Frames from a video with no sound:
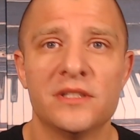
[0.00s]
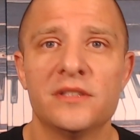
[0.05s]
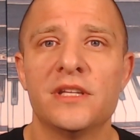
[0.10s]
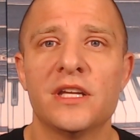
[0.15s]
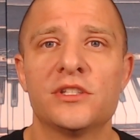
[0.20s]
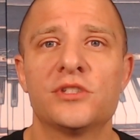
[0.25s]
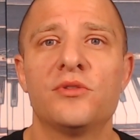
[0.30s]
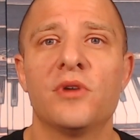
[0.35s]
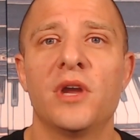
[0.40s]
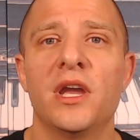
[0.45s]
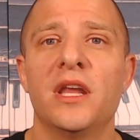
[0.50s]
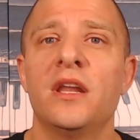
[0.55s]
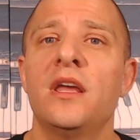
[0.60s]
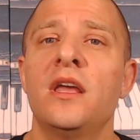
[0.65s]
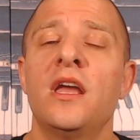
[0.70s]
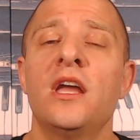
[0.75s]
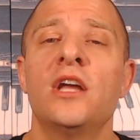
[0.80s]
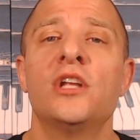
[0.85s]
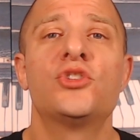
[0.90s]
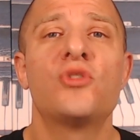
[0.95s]
That's great.
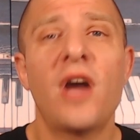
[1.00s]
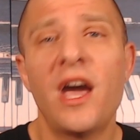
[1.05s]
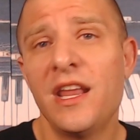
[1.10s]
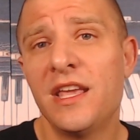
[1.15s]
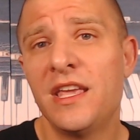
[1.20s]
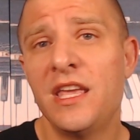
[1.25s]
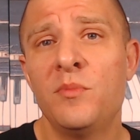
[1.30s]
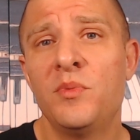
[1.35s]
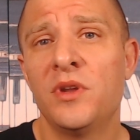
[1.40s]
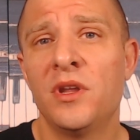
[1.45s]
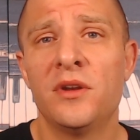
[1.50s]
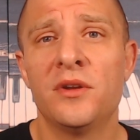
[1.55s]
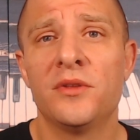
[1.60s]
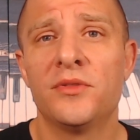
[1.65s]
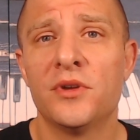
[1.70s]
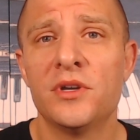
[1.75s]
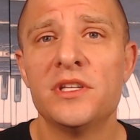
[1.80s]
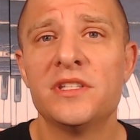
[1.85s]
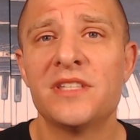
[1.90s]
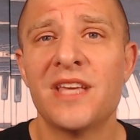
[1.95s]
Try to keep it under
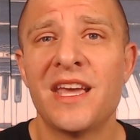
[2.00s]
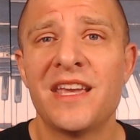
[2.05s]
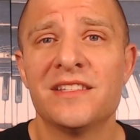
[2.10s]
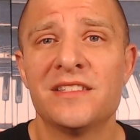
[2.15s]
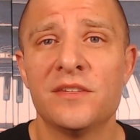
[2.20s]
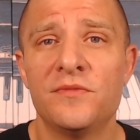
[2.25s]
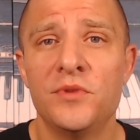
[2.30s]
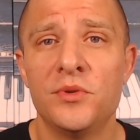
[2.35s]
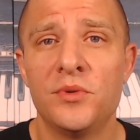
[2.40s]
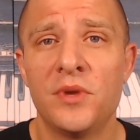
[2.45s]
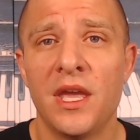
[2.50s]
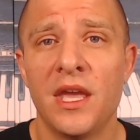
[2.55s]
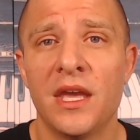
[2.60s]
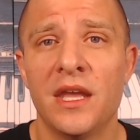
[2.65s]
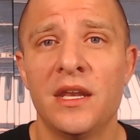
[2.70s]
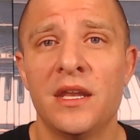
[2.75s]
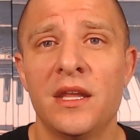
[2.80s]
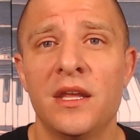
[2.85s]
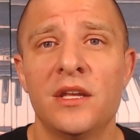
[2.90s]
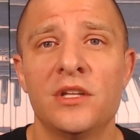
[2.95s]
30 seconds if you
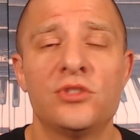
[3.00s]
can.